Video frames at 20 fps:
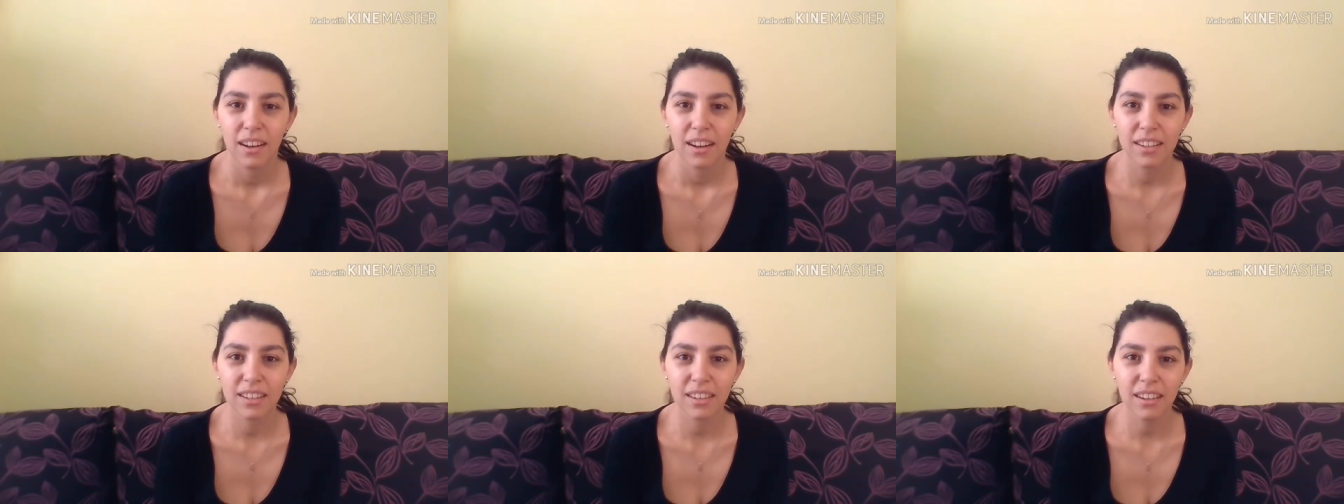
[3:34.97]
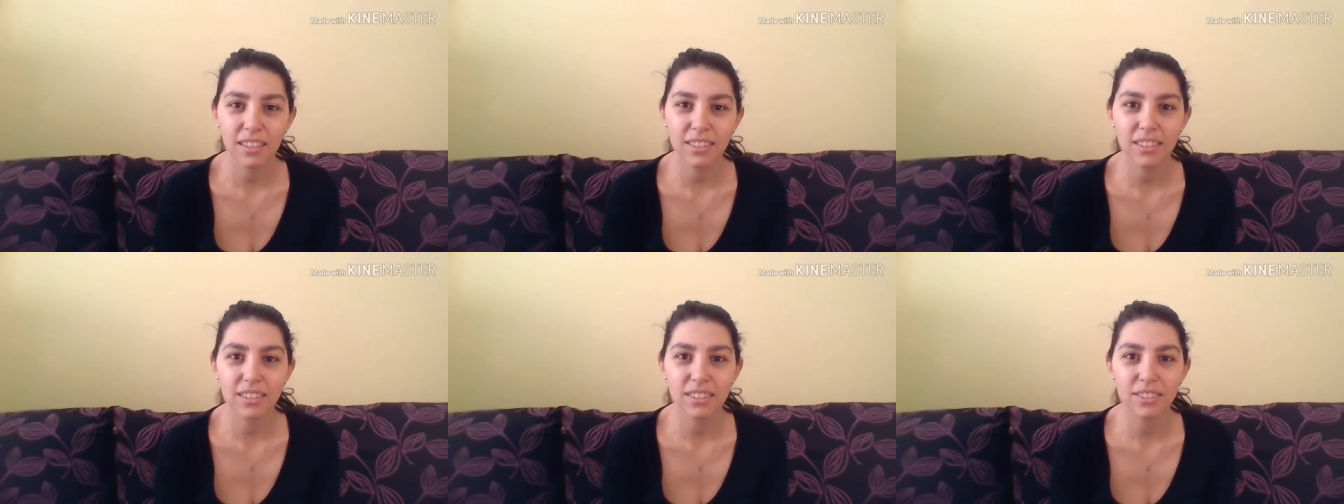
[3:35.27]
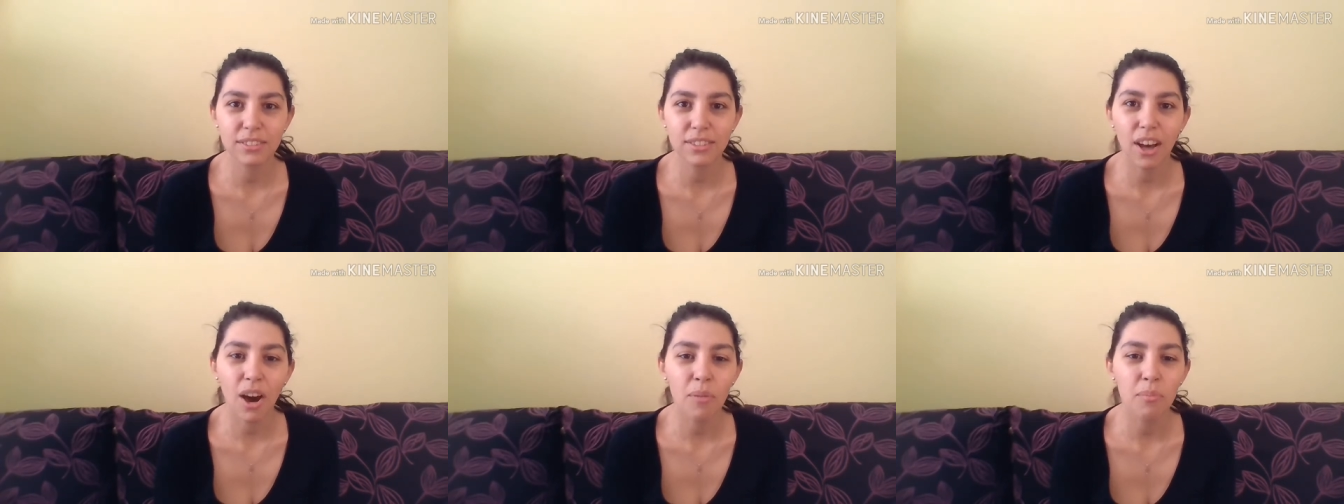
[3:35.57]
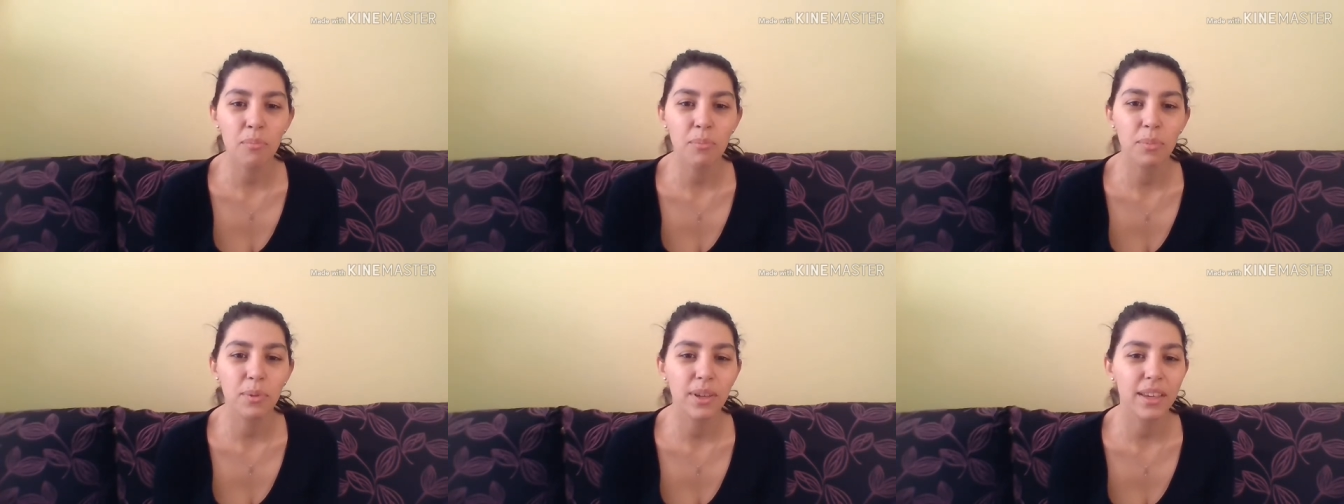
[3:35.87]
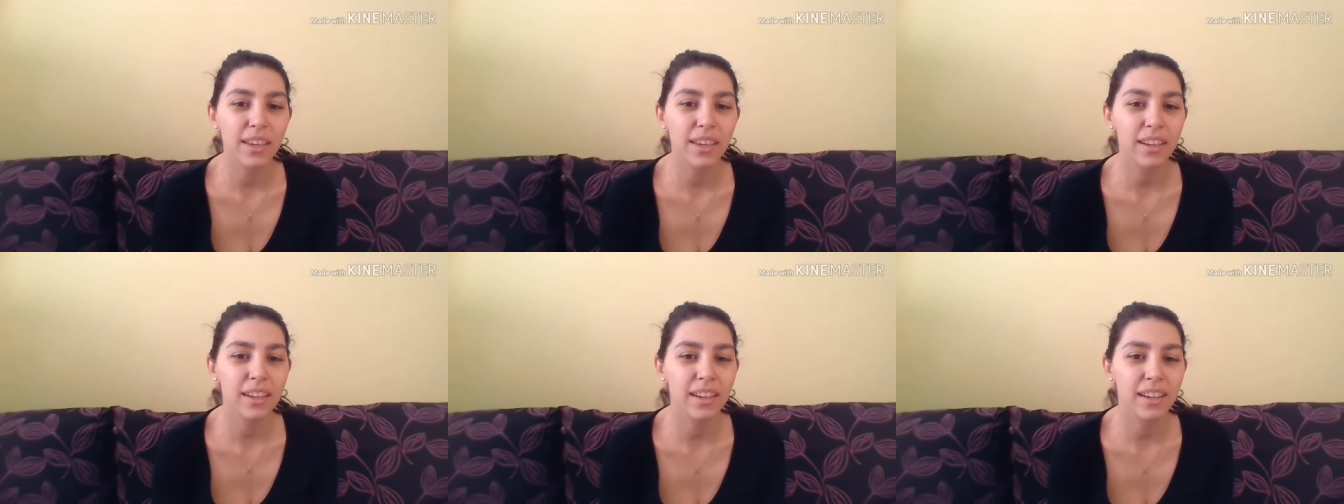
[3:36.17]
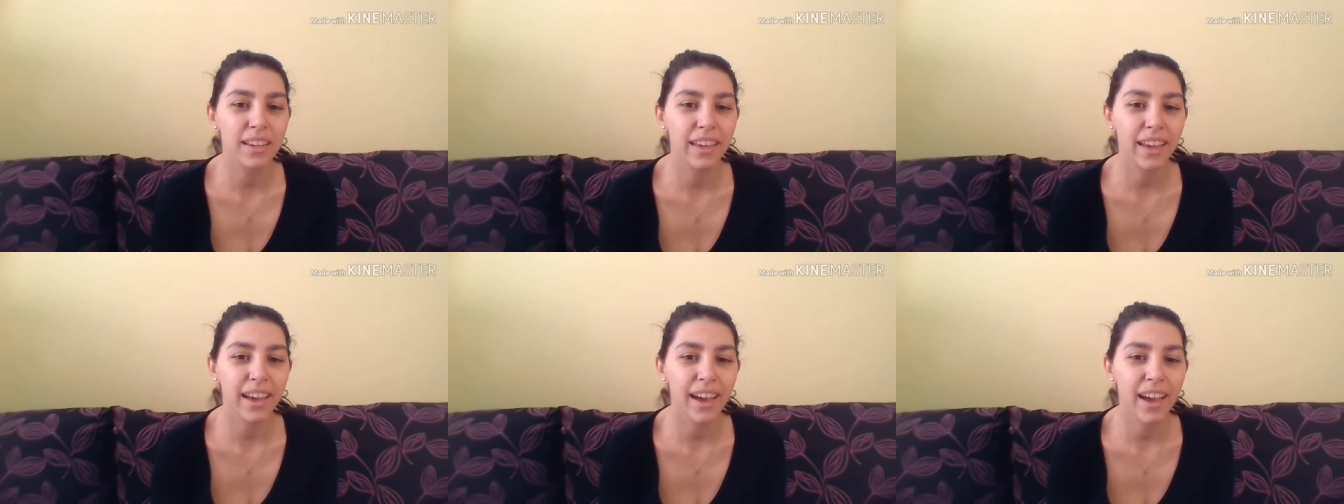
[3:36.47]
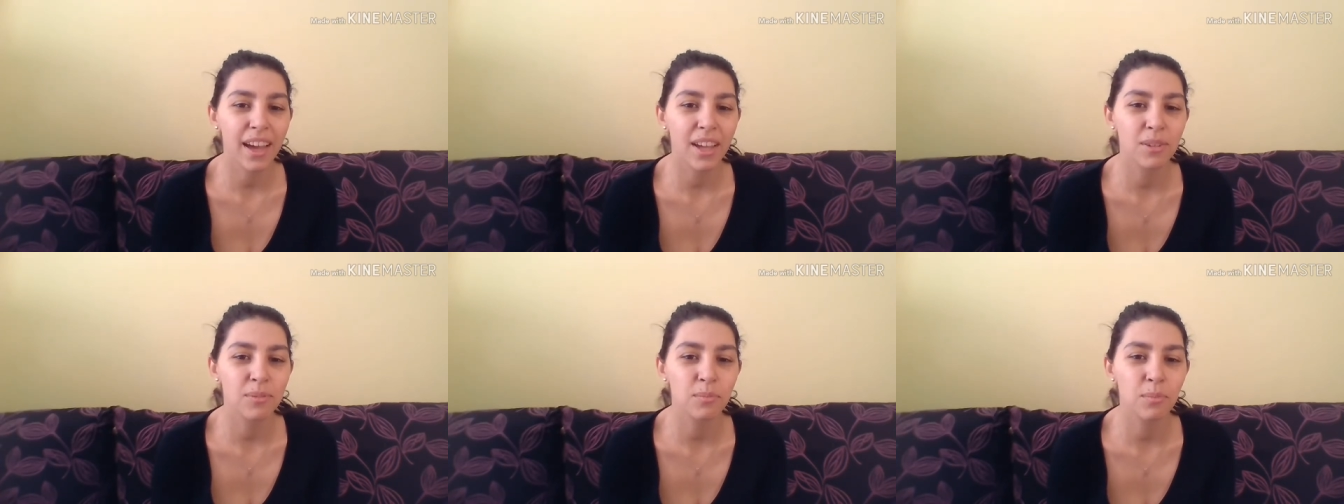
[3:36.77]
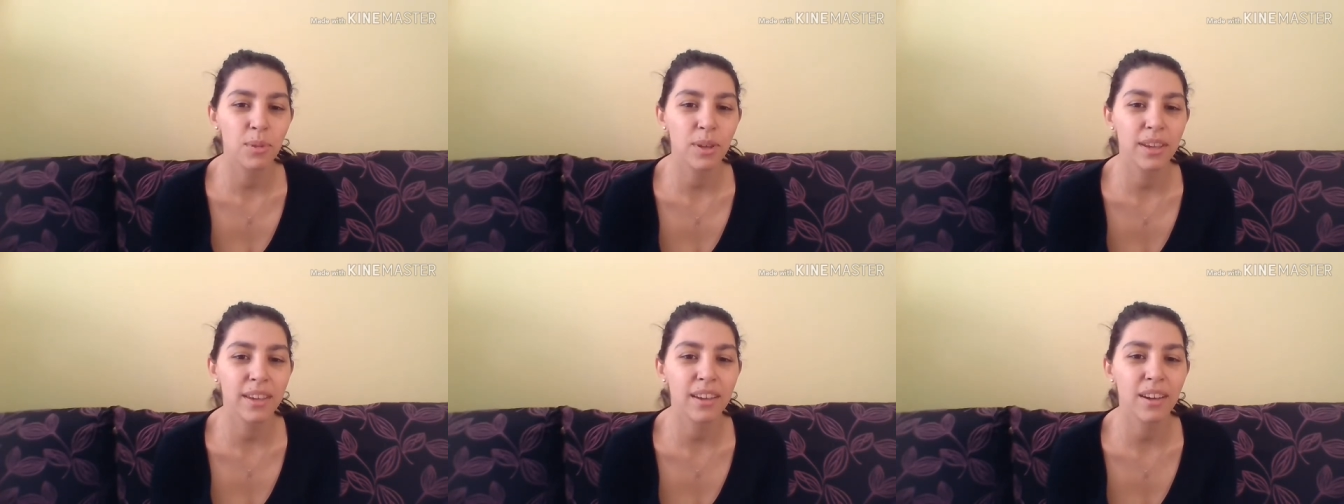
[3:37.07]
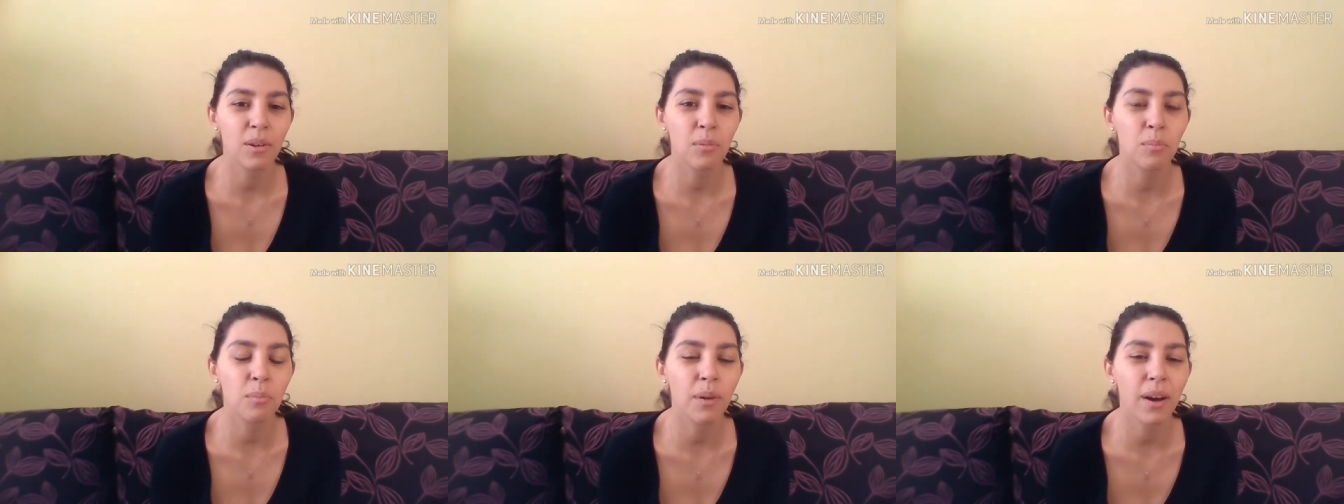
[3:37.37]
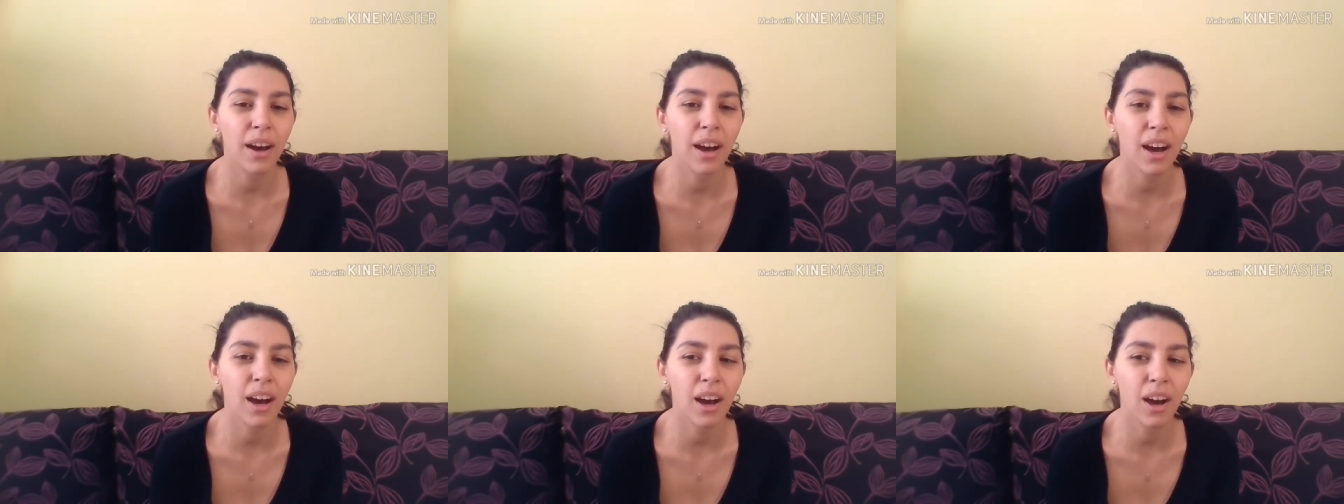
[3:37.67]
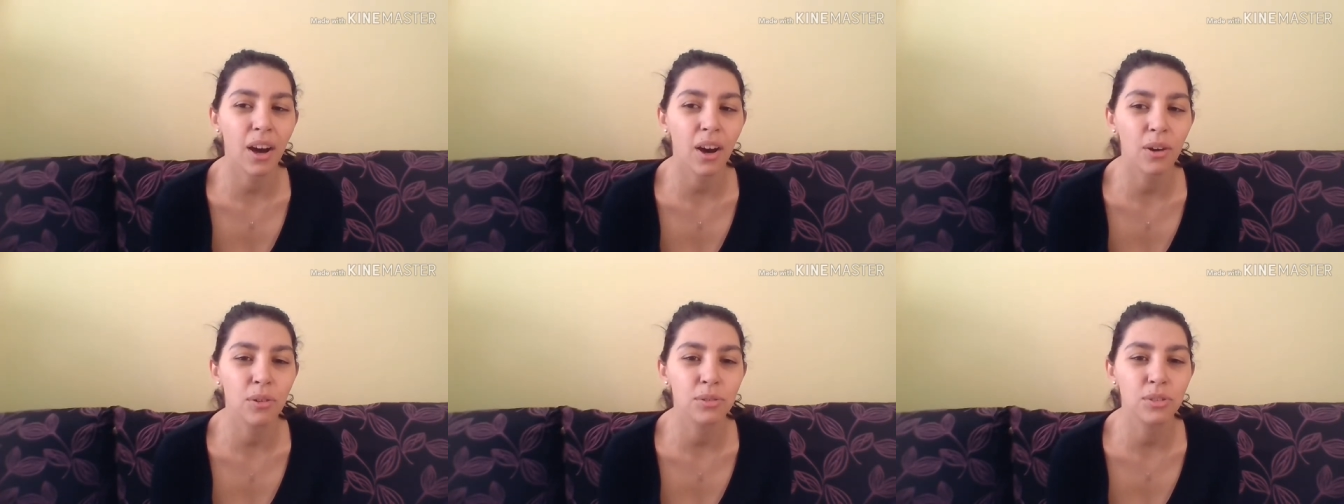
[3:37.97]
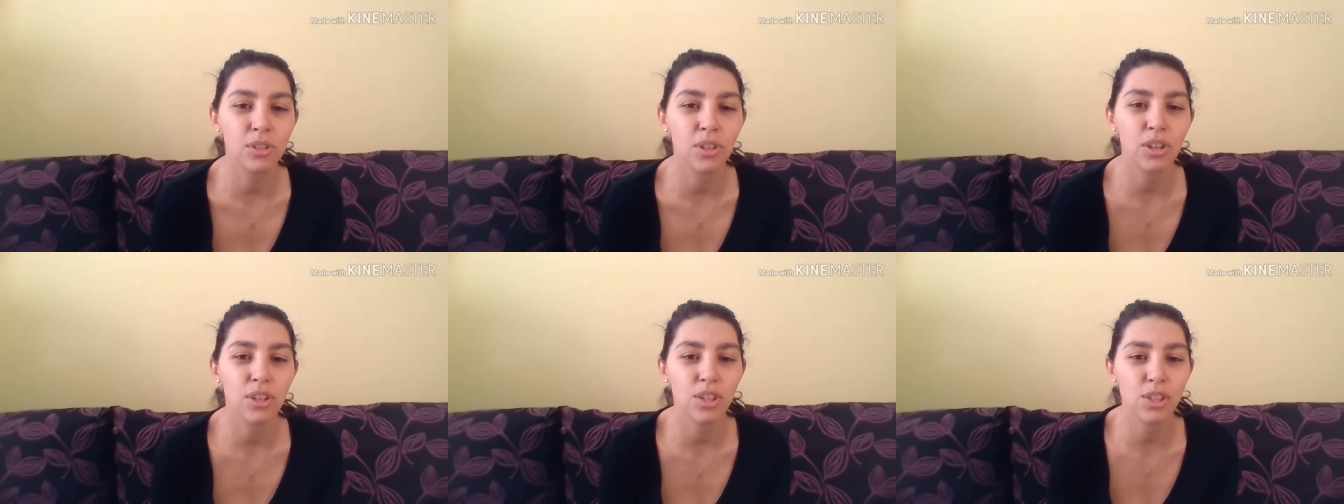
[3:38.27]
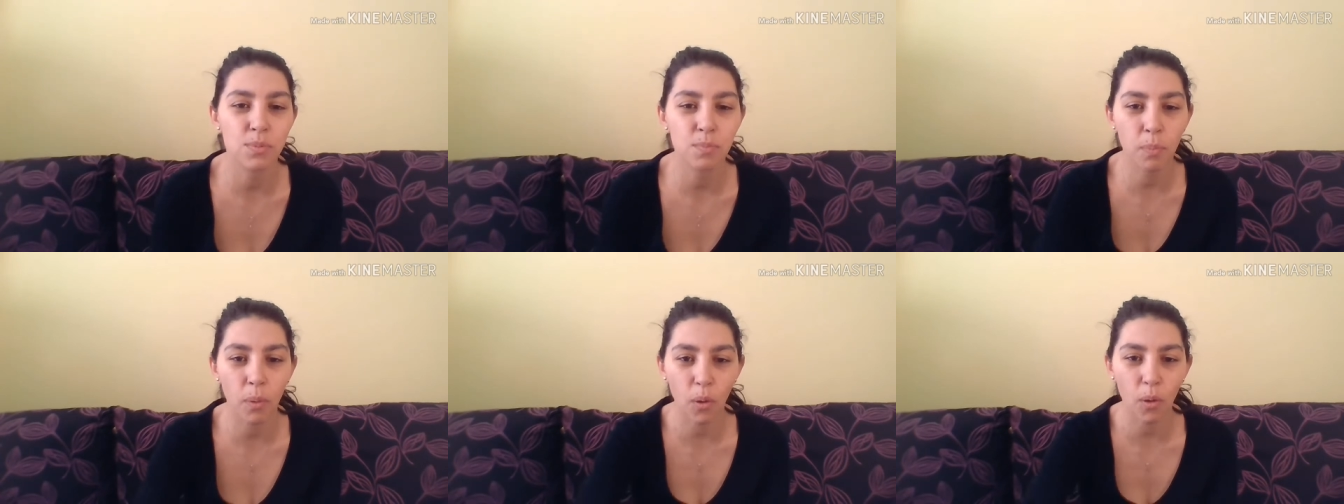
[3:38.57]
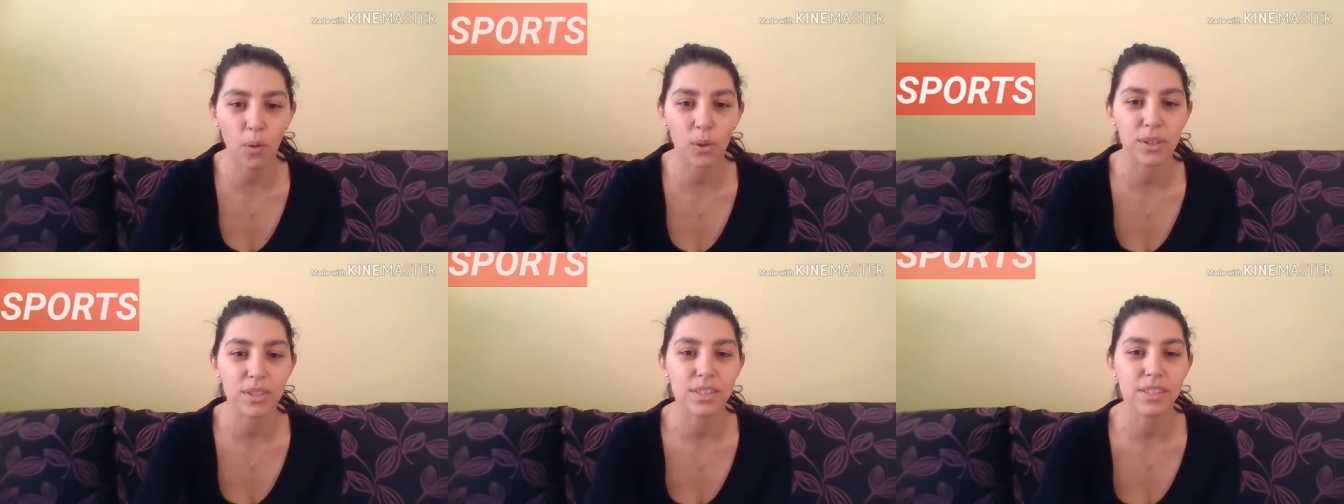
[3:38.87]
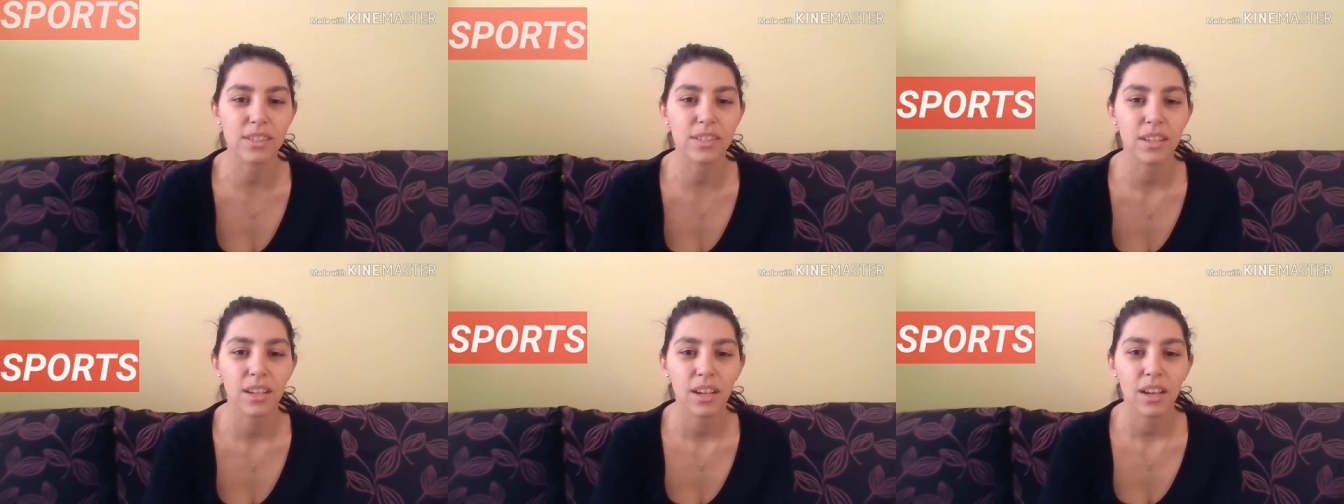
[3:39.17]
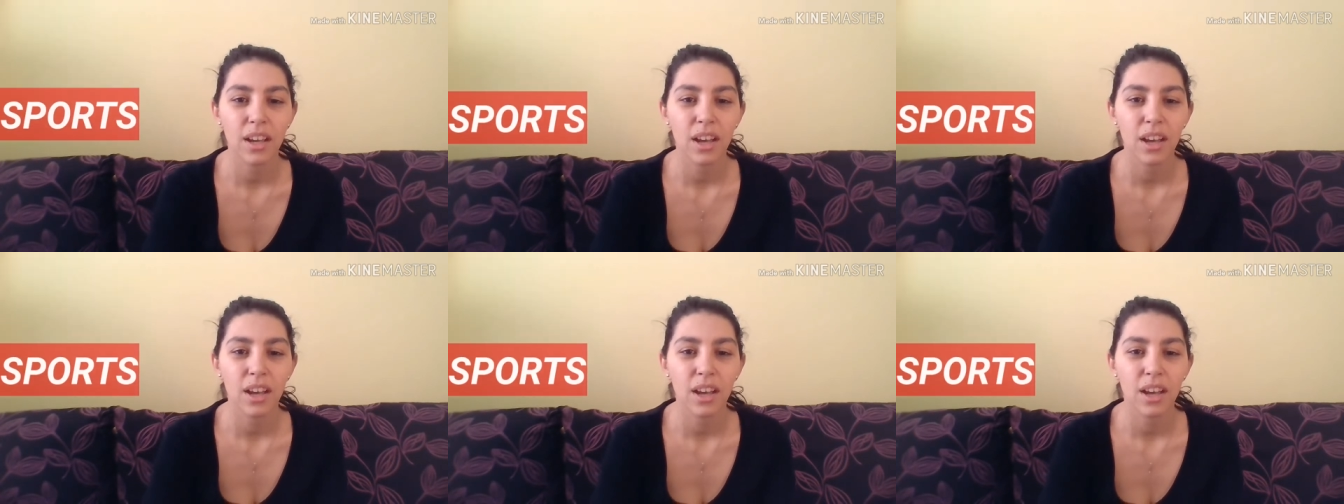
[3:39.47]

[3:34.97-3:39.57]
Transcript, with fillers: Another topic can be about sports.